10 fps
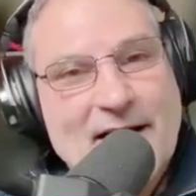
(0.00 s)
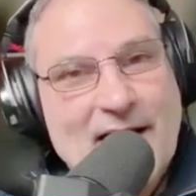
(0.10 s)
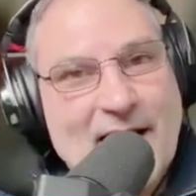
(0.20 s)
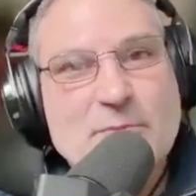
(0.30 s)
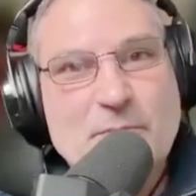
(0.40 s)

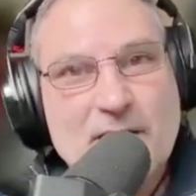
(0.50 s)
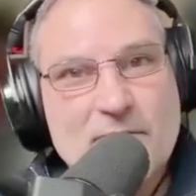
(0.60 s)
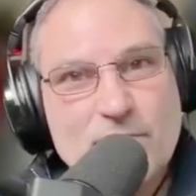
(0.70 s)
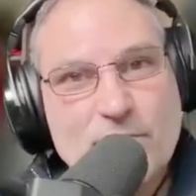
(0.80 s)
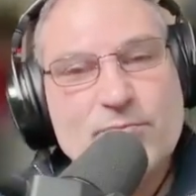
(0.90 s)
has
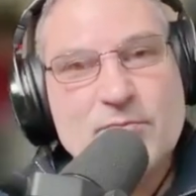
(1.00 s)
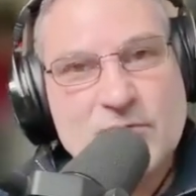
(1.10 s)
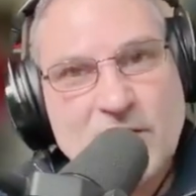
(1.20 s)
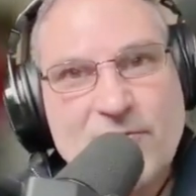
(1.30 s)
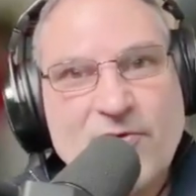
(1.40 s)
been
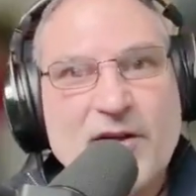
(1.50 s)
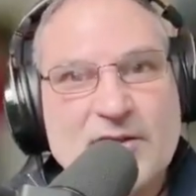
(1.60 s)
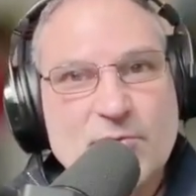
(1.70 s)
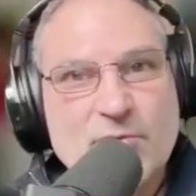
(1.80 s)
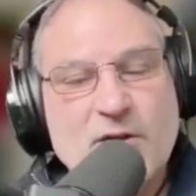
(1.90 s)

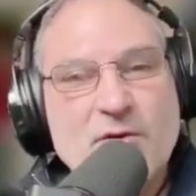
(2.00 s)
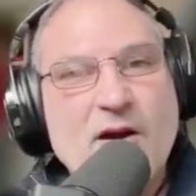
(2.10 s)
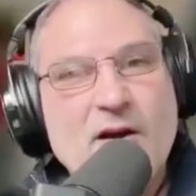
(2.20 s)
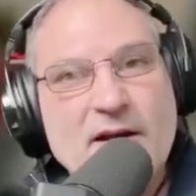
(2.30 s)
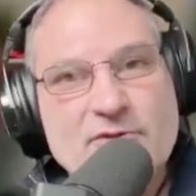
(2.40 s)
flirting with new
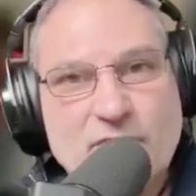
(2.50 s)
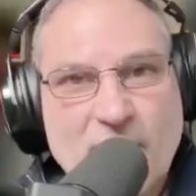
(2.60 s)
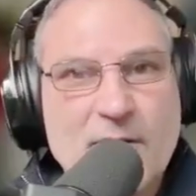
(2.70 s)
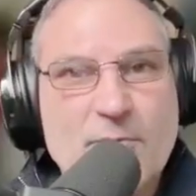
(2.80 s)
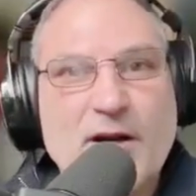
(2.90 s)
highs,
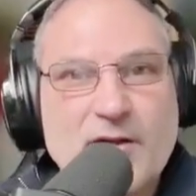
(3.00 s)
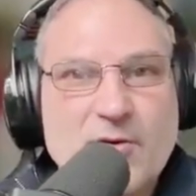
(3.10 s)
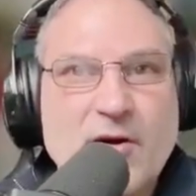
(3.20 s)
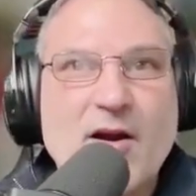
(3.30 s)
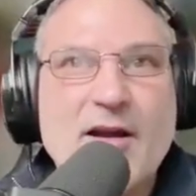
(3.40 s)
trying to break
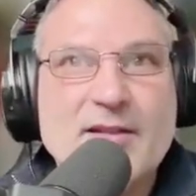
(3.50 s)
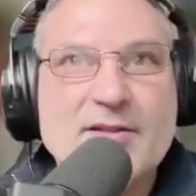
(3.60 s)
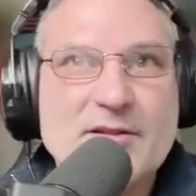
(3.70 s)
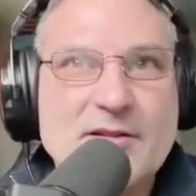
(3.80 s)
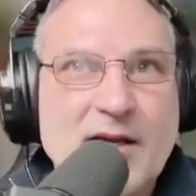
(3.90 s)
new
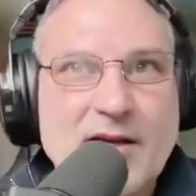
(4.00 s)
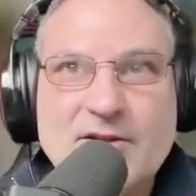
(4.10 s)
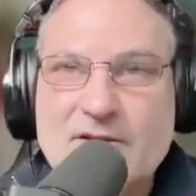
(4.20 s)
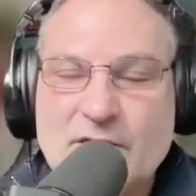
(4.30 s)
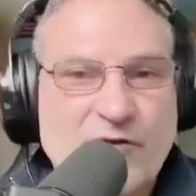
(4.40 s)
highs, and
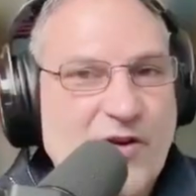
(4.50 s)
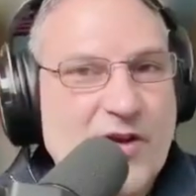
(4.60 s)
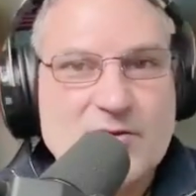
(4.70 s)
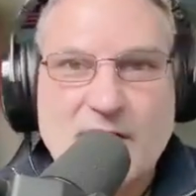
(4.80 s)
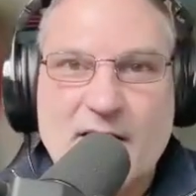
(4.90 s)
it just
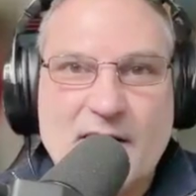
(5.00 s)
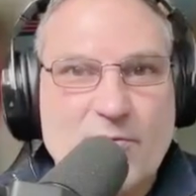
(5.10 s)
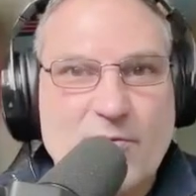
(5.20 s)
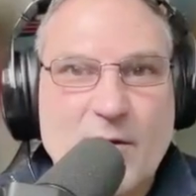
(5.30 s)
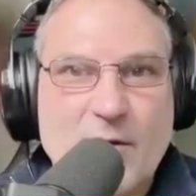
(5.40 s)
feels like it
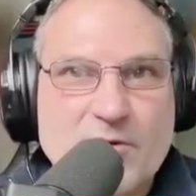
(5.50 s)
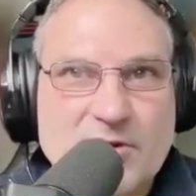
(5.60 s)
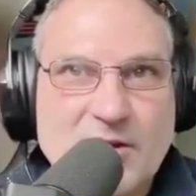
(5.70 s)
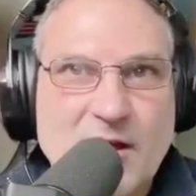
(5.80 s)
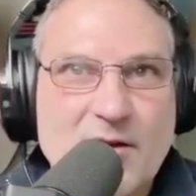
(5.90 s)
really wants
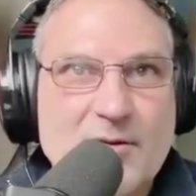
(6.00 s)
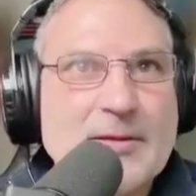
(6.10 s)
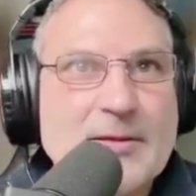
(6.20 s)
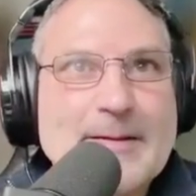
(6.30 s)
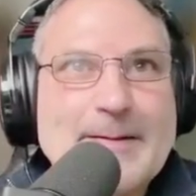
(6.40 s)
to go.
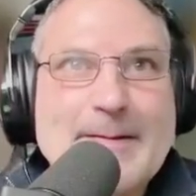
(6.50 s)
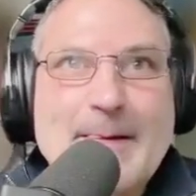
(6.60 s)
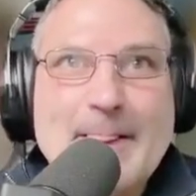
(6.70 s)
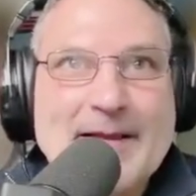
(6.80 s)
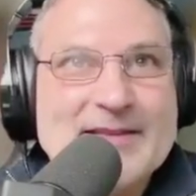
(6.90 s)

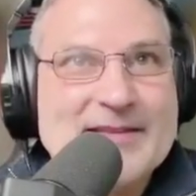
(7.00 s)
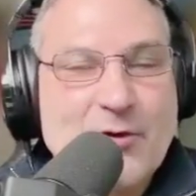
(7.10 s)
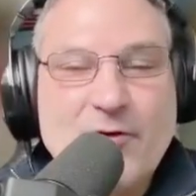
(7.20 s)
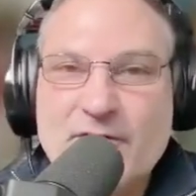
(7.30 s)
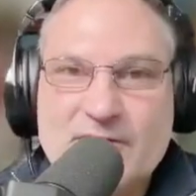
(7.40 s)

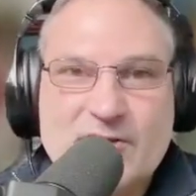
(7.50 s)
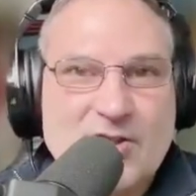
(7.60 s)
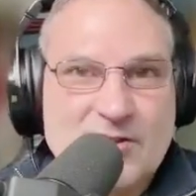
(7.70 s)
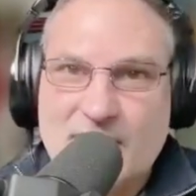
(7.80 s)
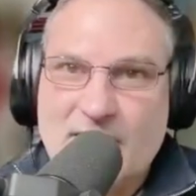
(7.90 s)
Silver's
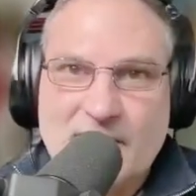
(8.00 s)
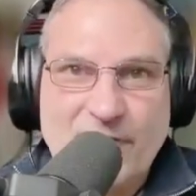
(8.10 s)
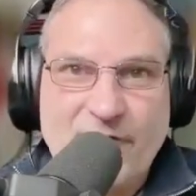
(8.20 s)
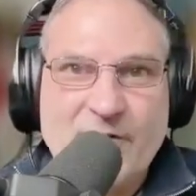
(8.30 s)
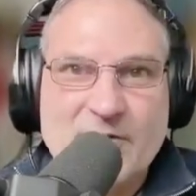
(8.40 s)
just, it
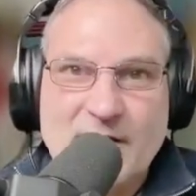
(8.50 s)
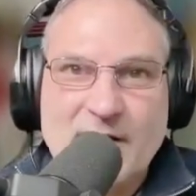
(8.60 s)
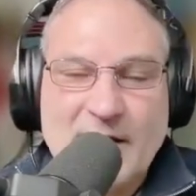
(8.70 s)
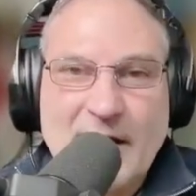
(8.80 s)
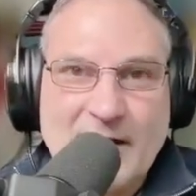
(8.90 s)
feels
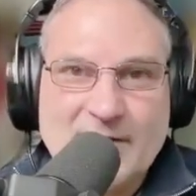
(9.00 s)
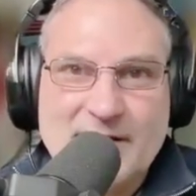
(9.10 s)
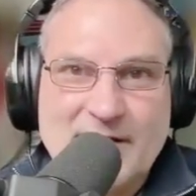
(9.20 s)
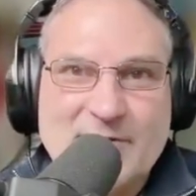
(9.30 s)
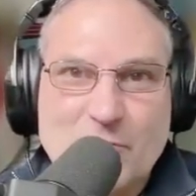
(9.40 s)
like
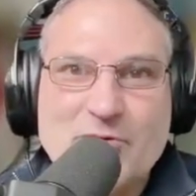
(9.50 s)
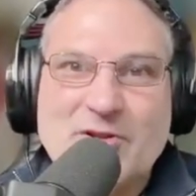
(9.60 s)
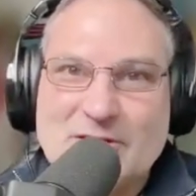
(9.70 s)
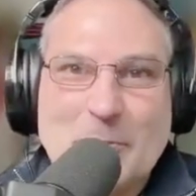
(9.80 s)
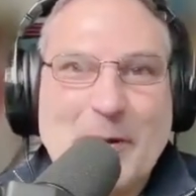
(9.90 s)
it's also
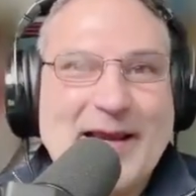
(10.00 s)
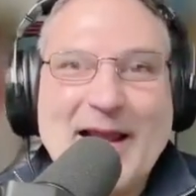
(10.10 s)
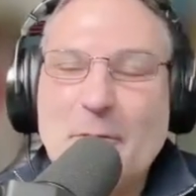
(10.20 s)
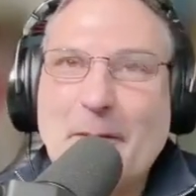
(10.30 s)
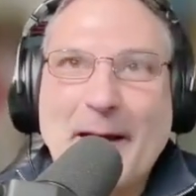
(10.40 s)
just being
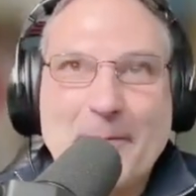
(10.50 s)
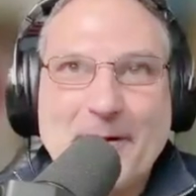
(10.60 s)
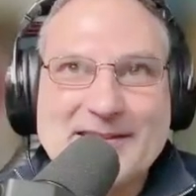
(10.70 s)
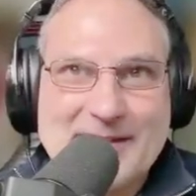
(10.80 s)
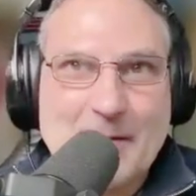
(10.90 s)
held back
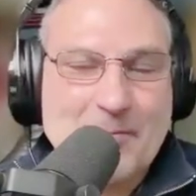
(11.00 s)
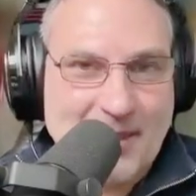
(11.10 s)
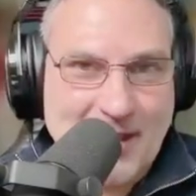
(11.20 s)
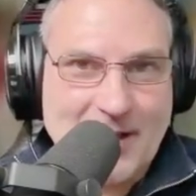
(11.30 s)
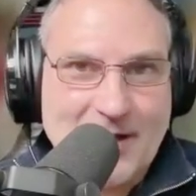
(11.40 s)
by
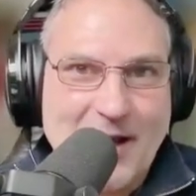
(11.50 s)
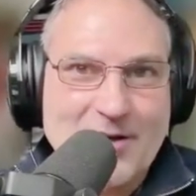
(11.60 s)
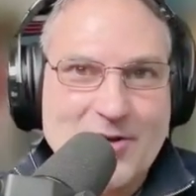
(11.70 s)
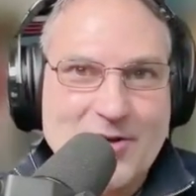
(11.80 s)
something, and